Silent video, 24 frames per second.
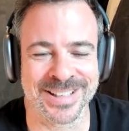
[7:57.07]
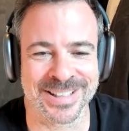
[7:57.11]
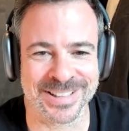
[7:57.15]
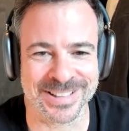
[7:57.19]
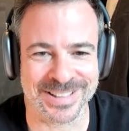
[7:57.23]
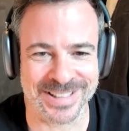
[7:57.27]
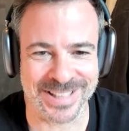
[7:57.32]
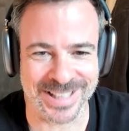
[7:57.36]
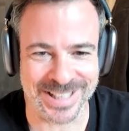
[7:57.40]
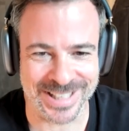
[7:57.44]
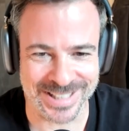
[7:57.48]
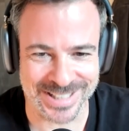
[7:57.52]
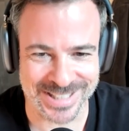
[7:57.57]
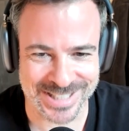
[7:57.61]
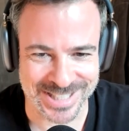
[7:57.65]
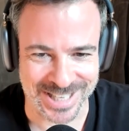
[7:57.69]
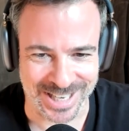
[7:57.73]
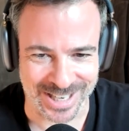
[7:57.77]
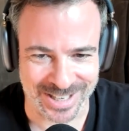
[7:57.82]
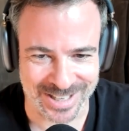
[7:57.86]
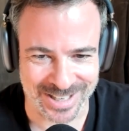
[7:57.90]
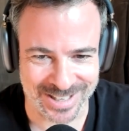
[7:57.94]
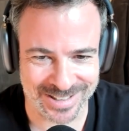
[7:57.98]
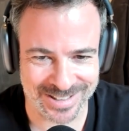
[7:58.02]
and that they can
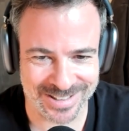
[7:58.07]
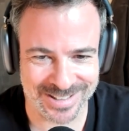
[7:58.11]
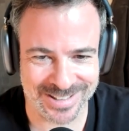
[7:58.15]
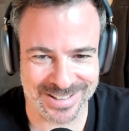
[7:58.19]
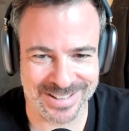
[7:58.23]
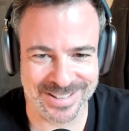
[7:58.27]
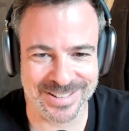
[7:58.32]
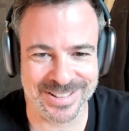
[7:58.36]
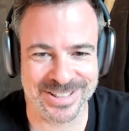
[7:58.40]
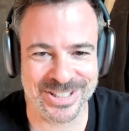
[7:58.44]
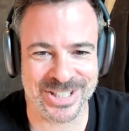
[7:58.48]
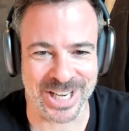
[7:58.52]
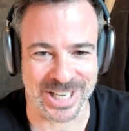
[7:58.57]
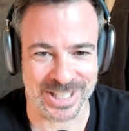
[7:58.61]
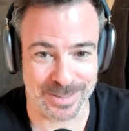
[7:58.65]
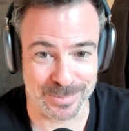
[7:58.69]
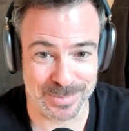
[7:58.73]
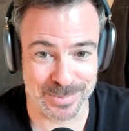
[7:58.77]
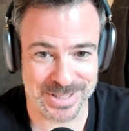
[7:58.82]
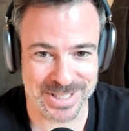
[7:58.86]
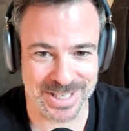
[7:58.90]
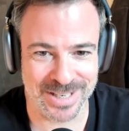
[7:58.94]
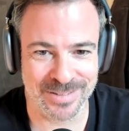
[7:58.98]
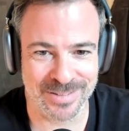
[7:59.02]
check
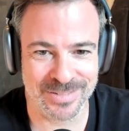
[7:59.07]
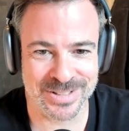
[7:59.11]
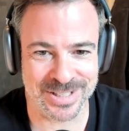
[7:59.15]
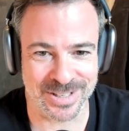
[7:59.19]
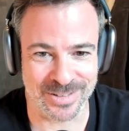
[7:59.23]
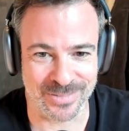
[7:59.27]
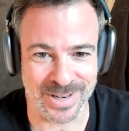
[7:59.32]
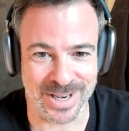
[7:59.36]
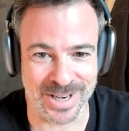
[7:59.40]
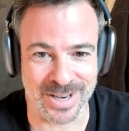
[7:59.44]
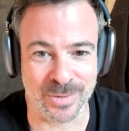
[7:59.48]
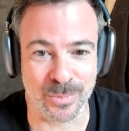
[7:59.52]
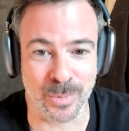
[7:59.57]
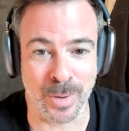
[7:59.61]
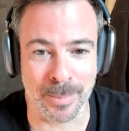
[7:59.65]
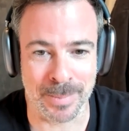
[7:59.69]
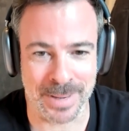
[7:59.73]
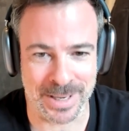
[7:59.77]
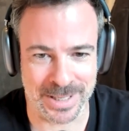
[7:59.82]
themselves around what